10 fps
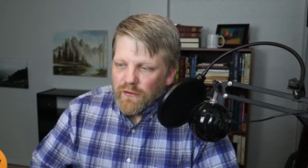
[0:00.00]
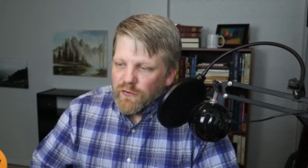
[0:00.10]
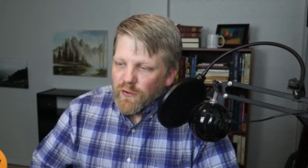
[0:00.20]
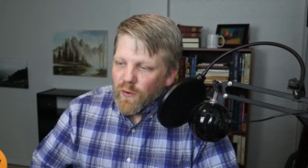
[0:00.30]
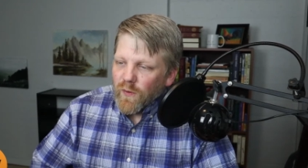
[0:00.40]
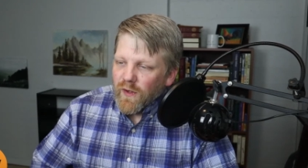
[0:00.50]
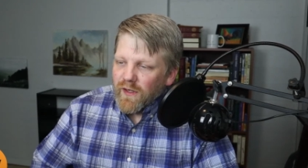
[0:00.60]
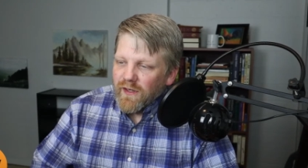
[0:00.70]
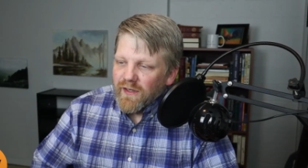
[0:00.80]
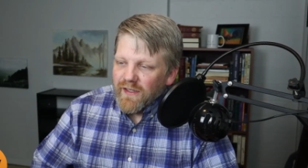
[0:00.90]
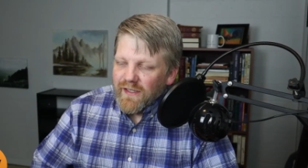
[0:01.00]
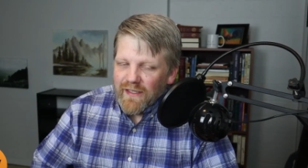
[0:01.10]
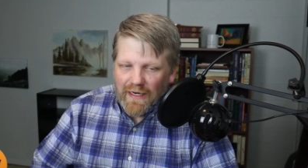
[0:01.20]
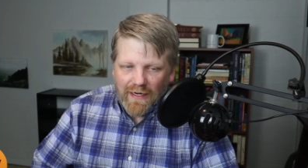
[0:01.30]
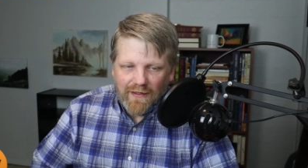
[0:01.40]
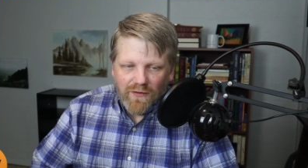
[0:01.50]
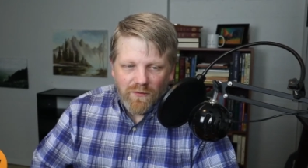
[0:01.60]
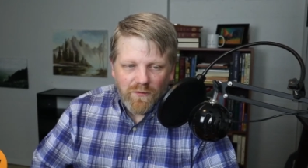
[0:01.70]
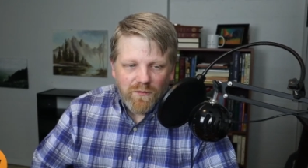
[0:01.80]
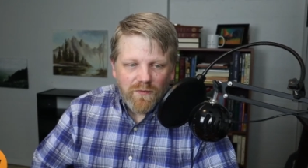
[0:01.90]
So
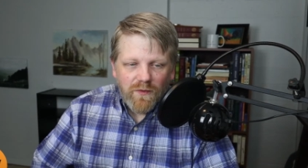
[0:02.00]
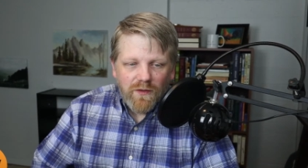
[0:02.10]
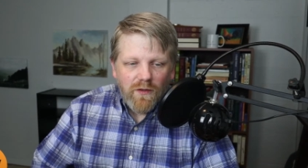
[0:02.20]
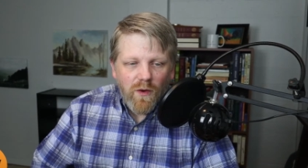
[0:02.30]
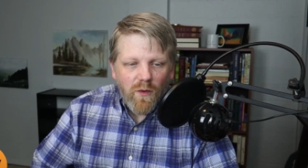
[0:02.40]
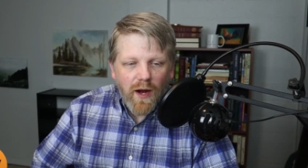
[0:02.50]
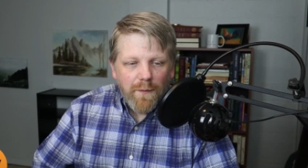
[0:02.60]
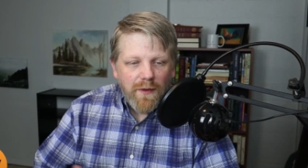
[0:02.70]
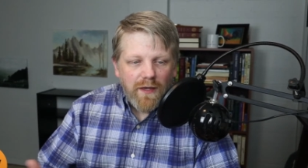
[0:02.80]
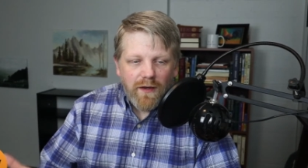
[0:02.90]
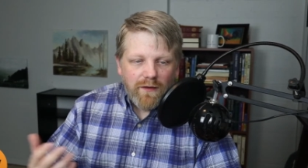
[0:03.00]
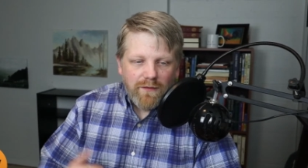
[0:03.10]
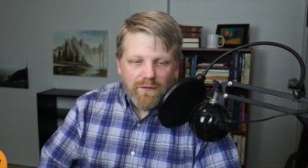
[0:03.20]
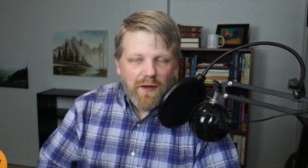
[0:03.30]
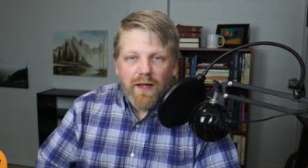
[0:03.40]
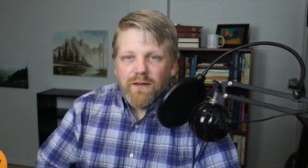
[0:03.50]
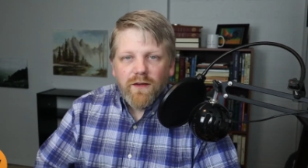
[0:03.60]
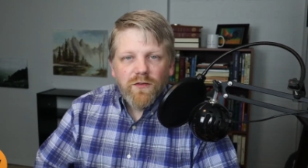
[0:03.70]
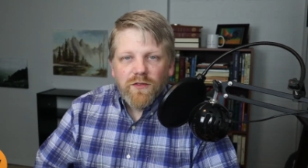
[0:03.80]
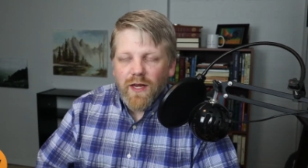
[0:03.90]
no, I mean, as
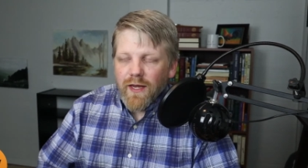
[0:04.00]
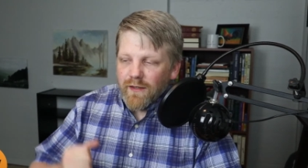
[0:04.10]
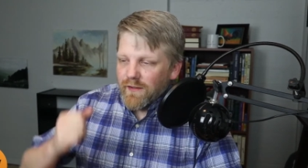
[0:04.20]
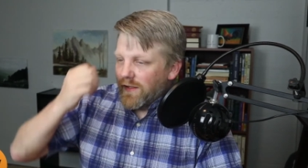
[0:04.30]
I've said,